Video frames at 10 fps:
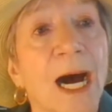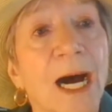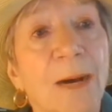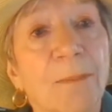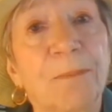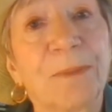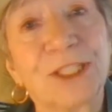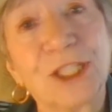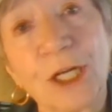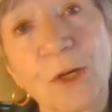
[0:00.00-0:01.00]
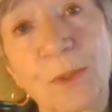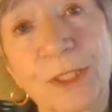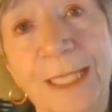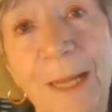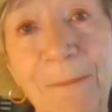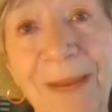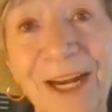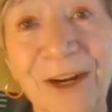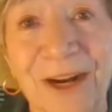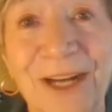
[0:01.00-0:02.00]
Um, but you know, when you get
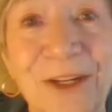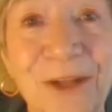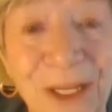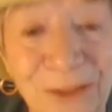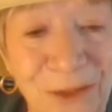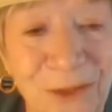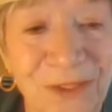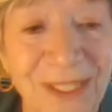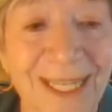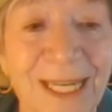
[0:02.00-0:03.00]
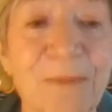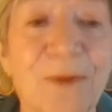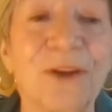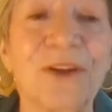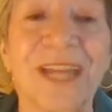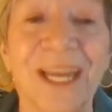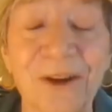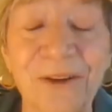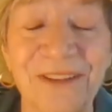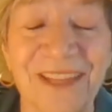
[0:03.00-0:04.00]
better and you're not so sick anymore, you get
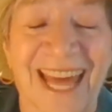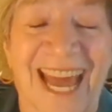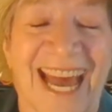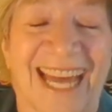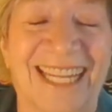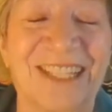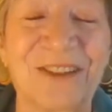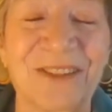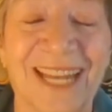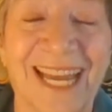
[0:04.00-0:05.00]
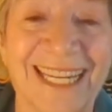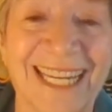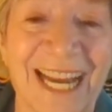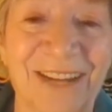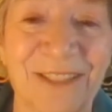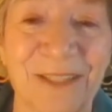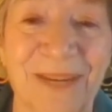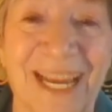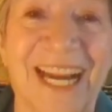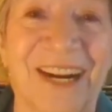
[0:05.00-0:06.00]
over that and you would like to have some
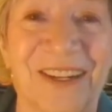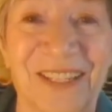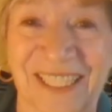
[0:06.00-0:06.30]
hair.